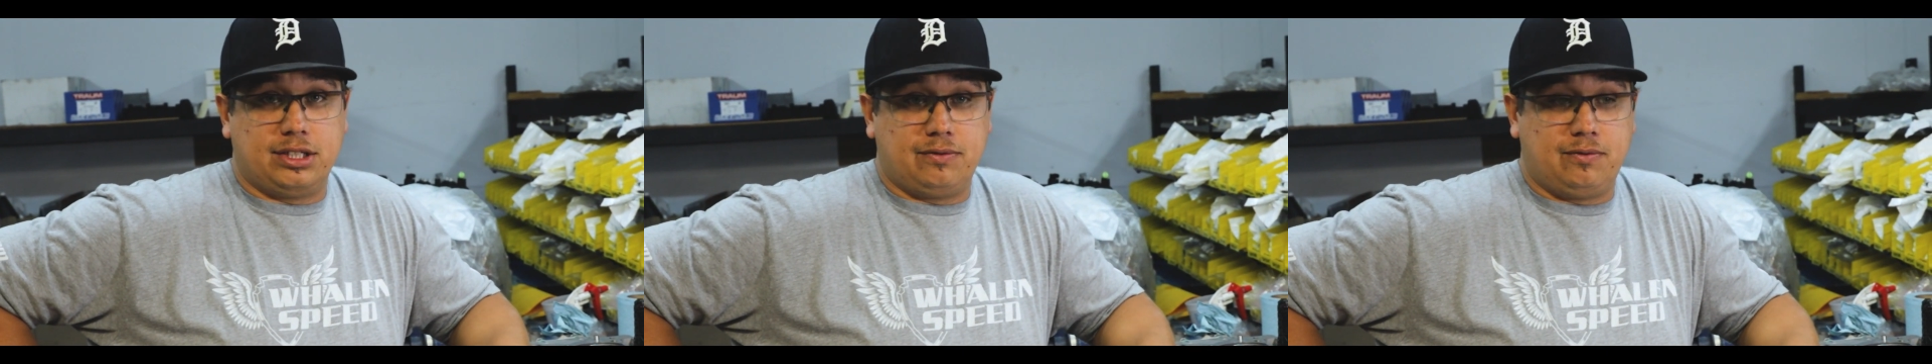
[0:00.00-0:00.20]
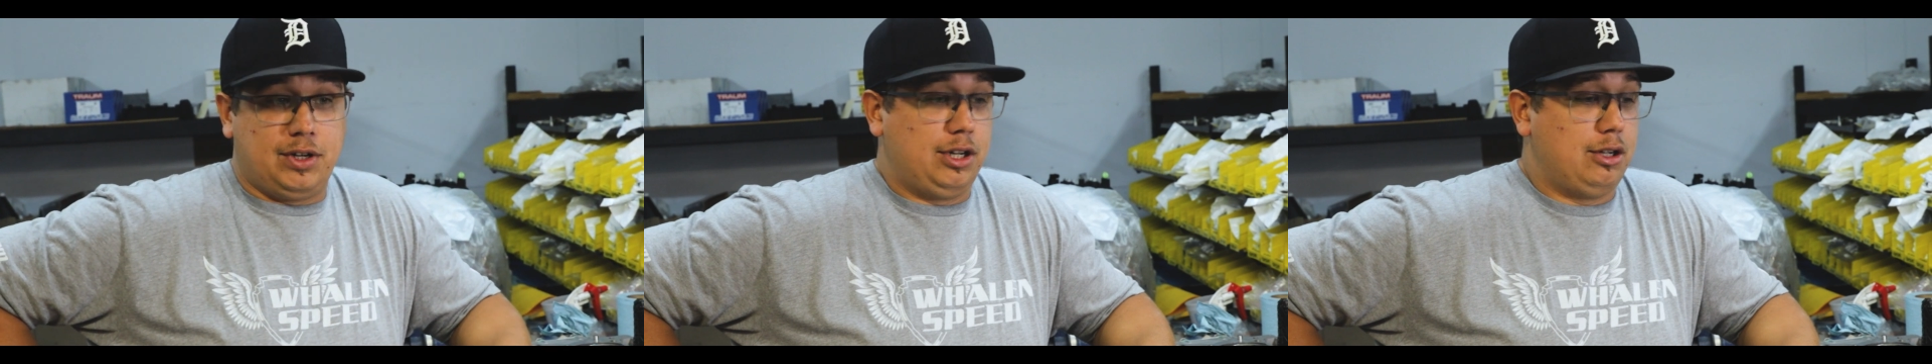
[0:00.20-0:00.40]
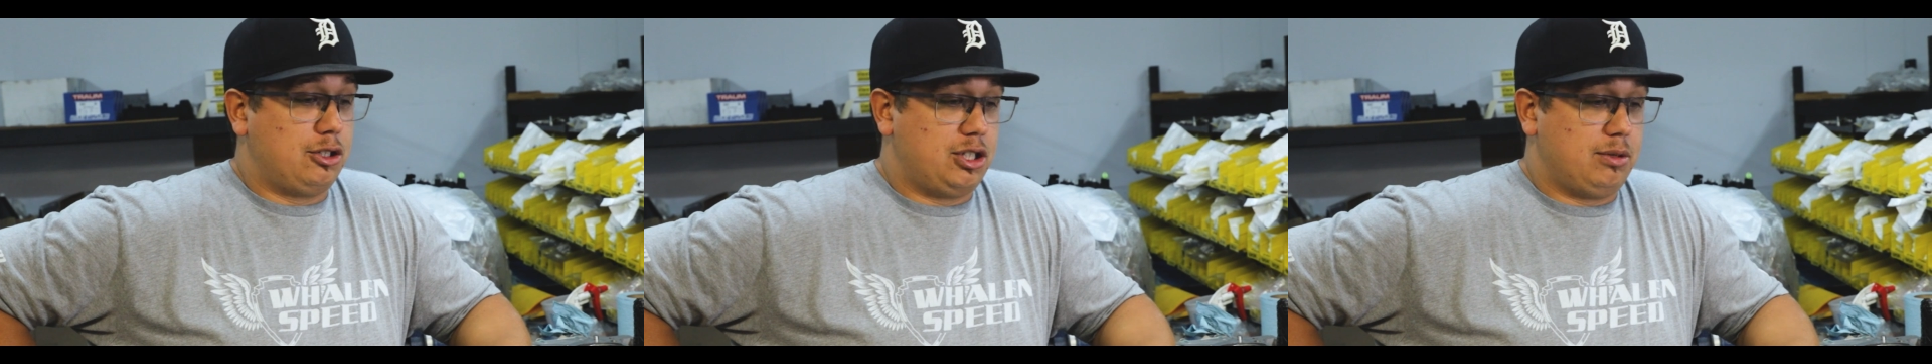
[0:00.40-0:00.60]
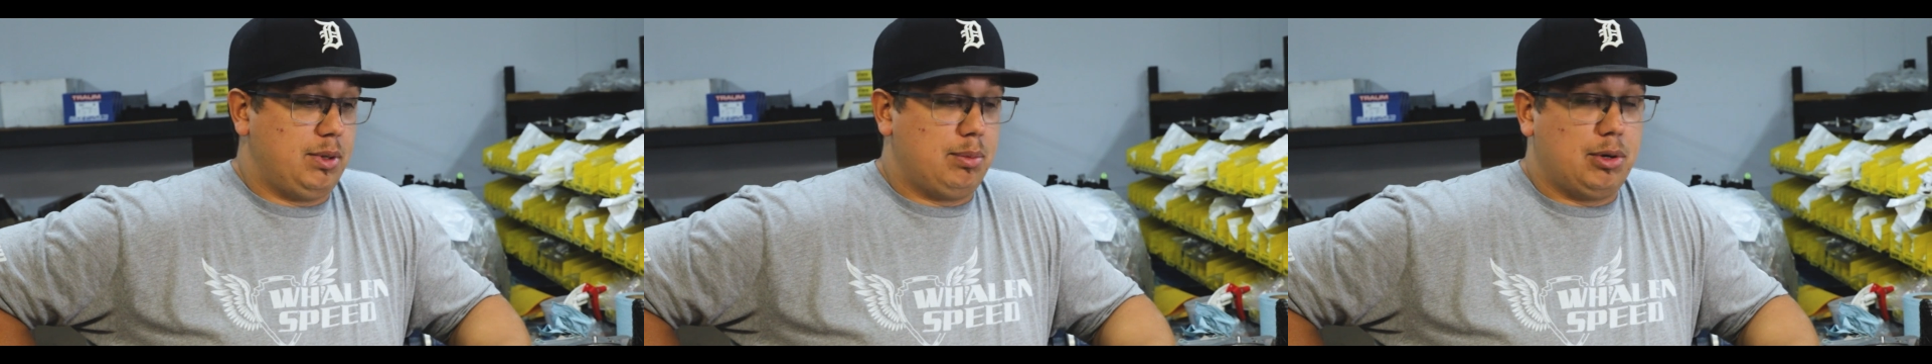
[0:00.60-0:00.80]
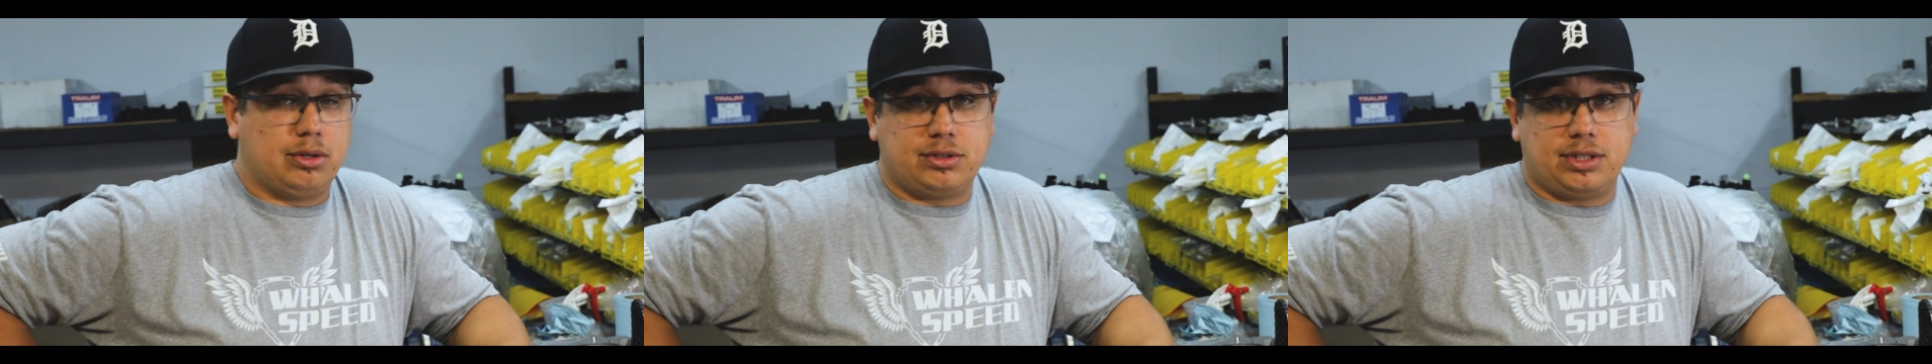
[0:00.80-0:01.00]
This video should
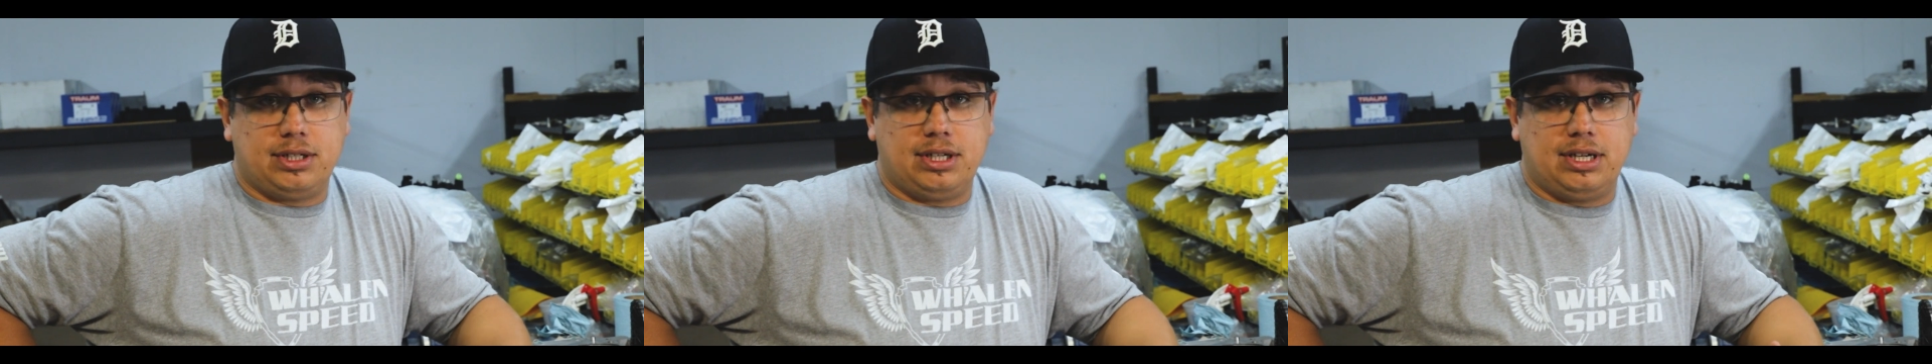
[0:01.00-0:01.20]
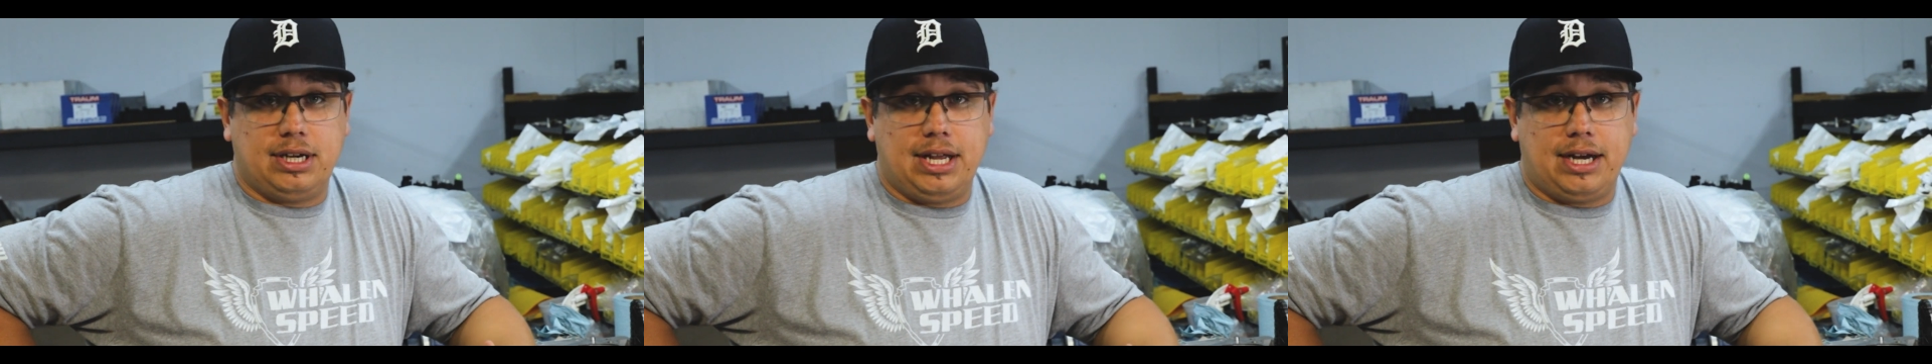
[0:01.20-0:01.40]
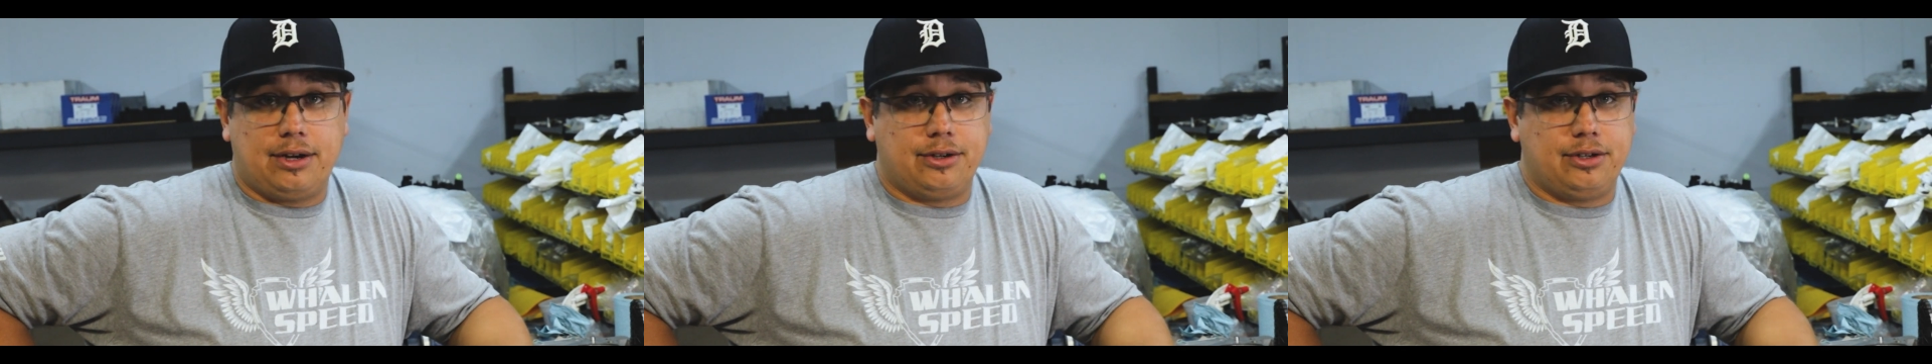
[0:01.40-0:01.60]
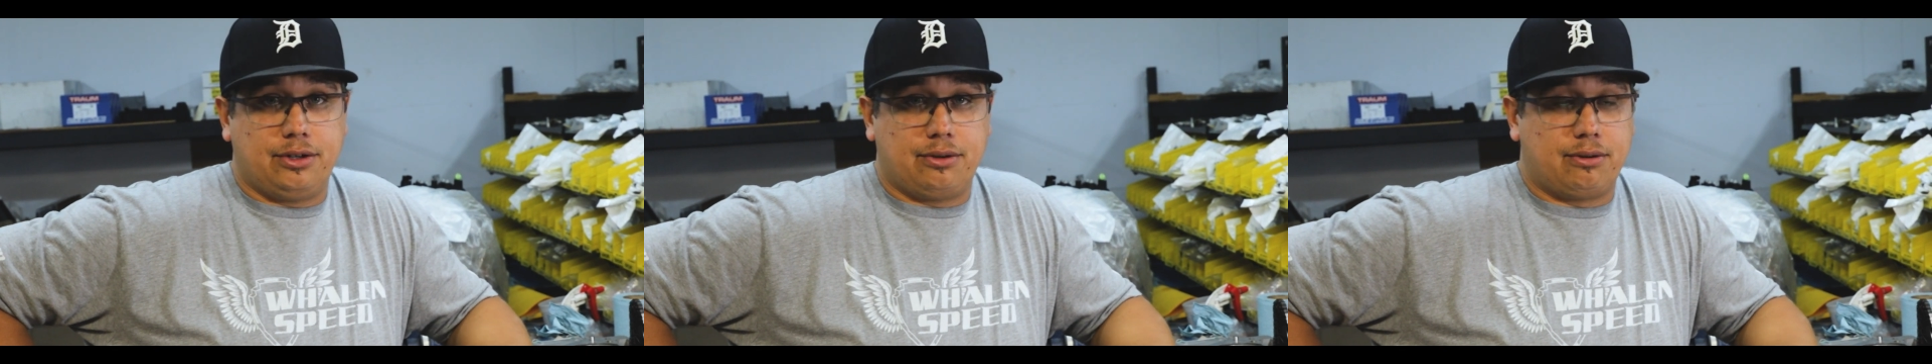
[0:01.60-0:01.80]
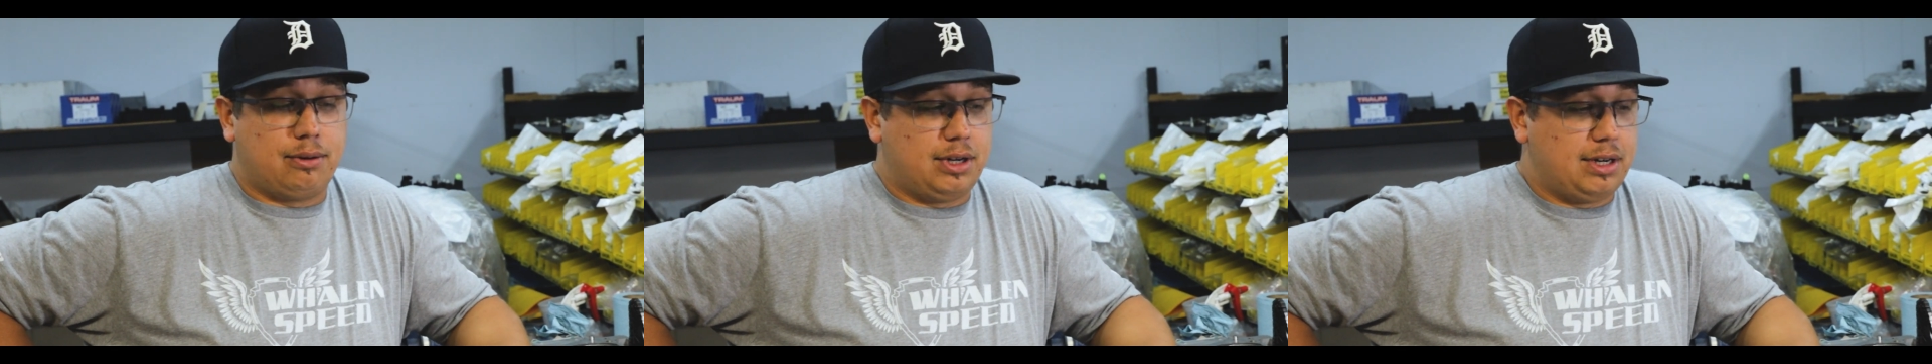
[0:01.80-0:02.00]
be posted in a day or
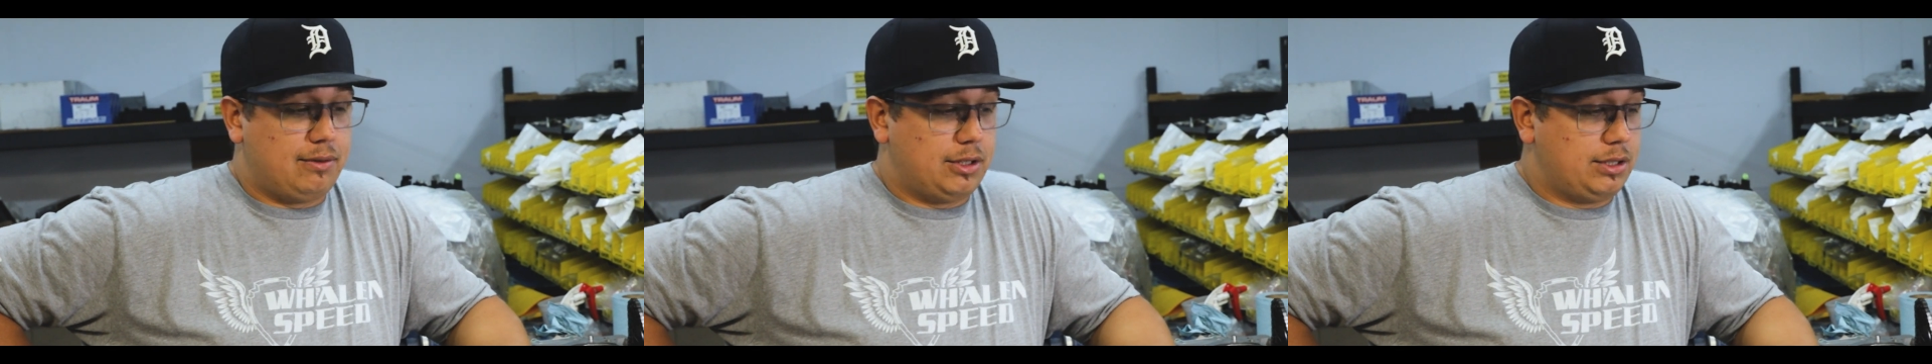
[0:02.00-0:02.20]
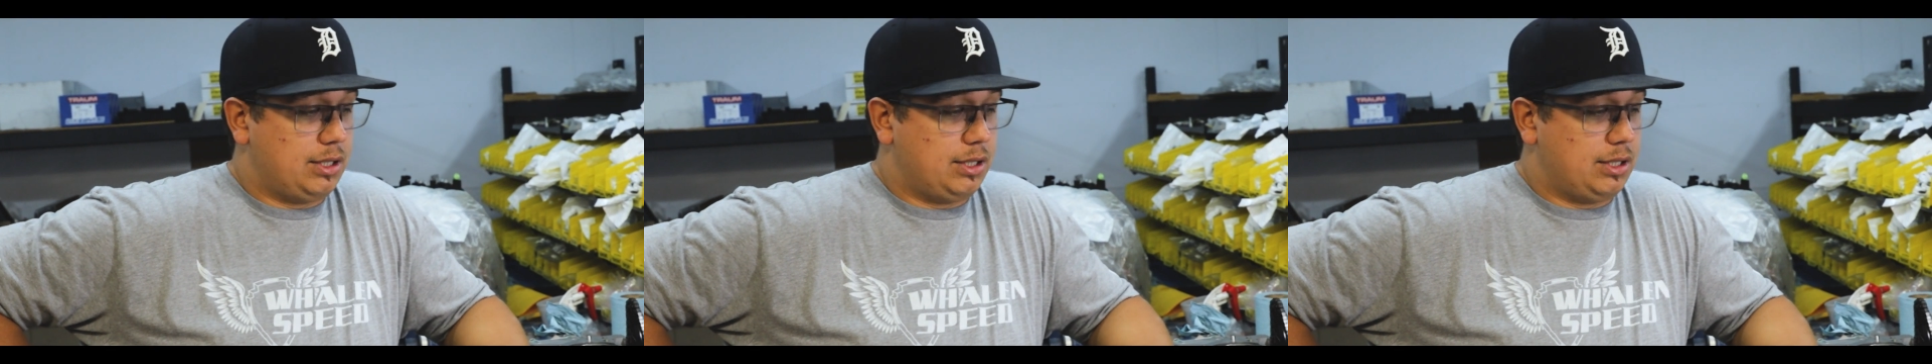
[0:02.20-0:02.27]
two or whatever,